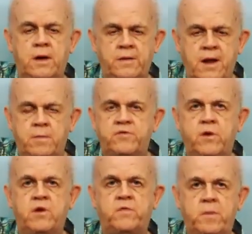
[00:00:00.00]
and then I'm going to
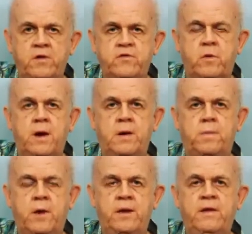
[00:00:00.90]
show you a special way to
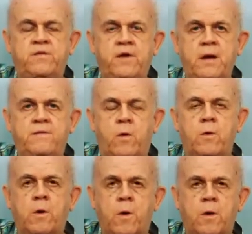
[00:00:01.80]
play these same 4
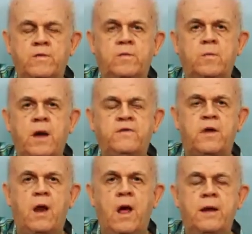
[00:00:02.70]
chords. It makes
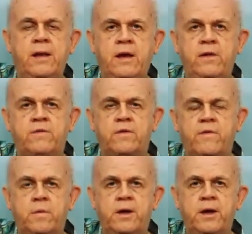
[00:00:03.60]
it a lot easier
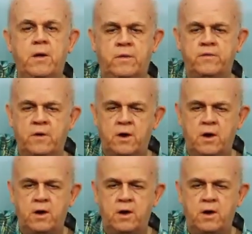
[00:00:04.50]
for beginners